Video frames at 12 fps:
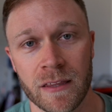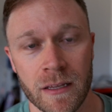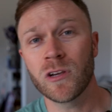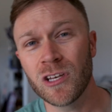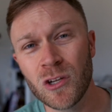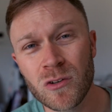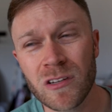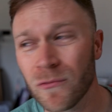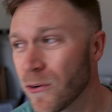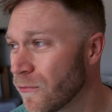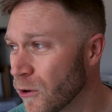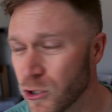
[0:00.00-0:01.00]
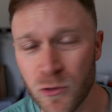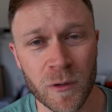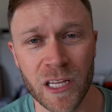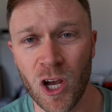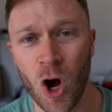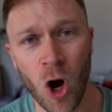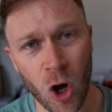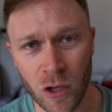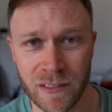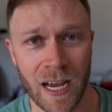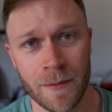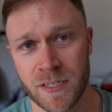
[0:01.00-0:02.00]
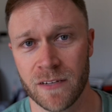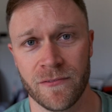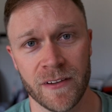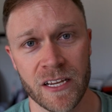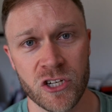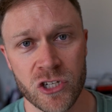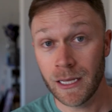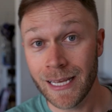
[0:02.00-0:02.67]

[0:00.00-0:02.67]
you can use it for virtually all types of fish.